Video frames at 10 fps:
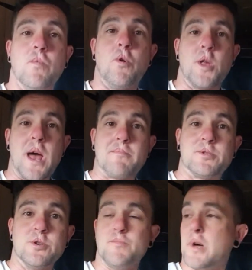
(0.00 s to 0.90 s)
What an
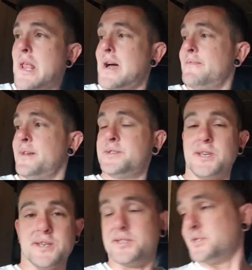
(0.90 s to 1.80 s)
absolute palaver
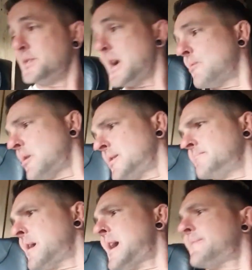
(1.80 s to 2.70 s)
this is. It's now
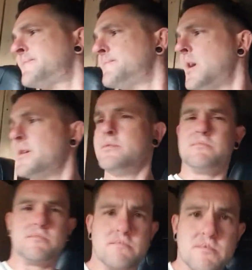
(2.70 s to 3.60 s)
like half
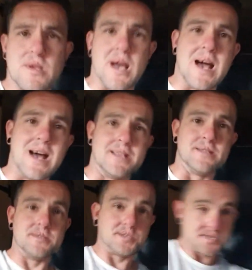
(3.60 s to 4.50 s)
nine
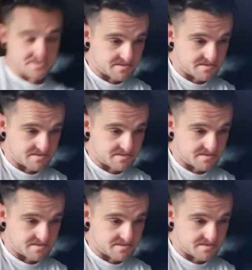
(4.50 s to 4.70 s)
and